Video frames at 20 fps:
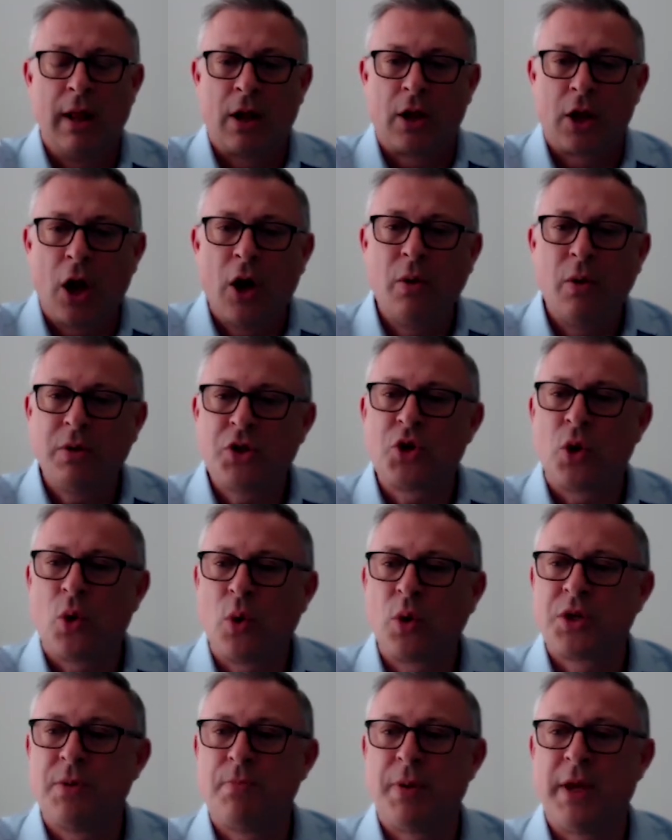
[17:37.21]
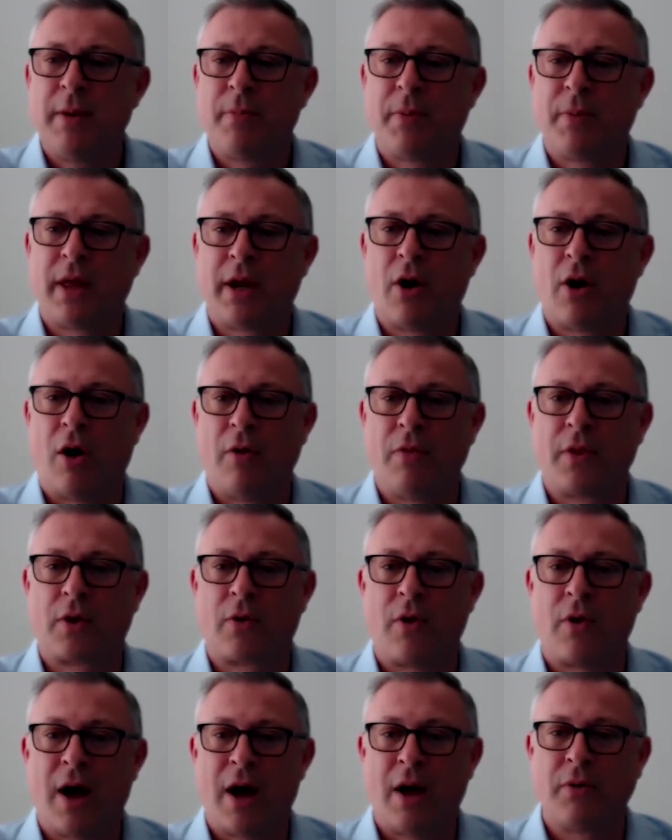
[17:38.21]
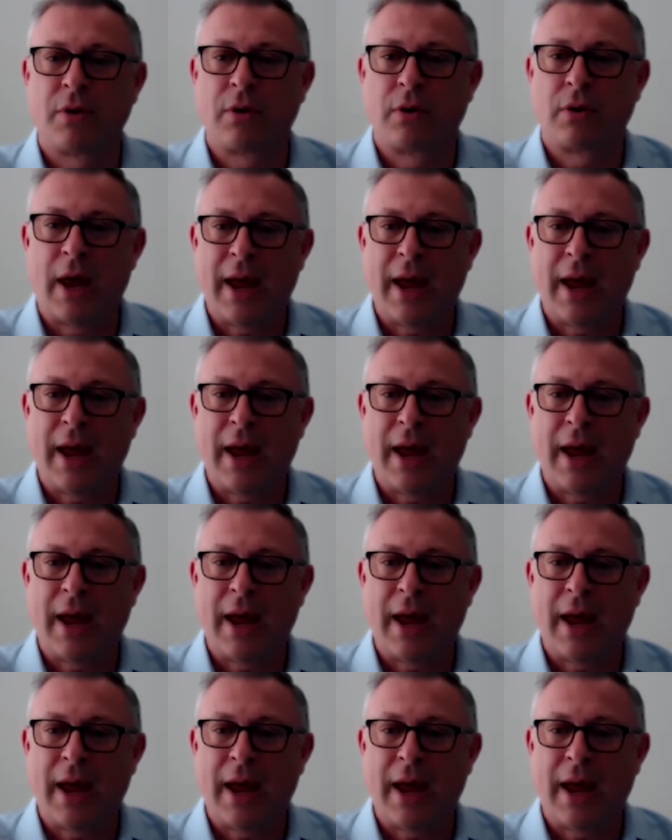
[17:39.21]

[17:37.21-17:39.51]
go and talk to people that are on the ground.